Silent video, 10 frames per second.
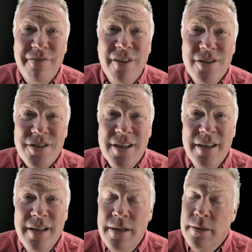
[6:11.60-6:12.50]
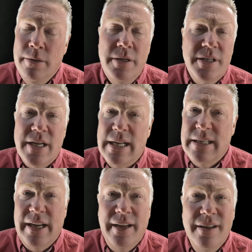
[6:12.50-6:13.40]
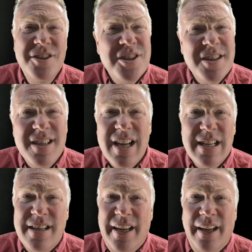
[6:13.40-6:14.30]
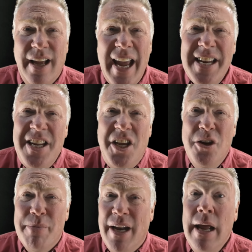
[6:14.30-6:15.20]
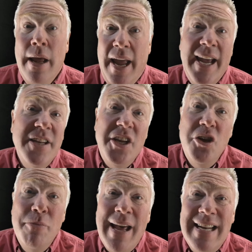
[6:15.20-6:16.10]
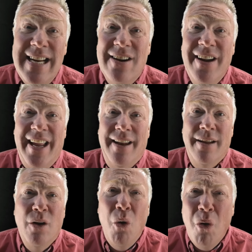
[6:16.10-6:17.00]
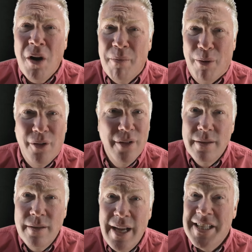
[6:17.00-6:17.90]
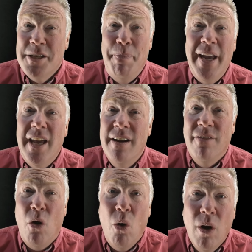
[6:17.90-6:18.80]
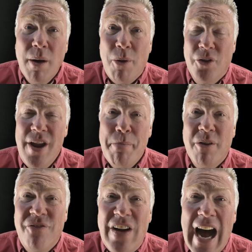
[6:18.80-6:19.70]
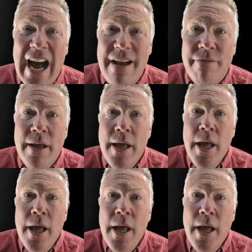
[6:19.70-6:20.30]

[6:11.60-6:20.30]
first, disgusting. Just disgusting. Anti-human. Anti-humanitarian. Horrible. And speaking of horrible, number five,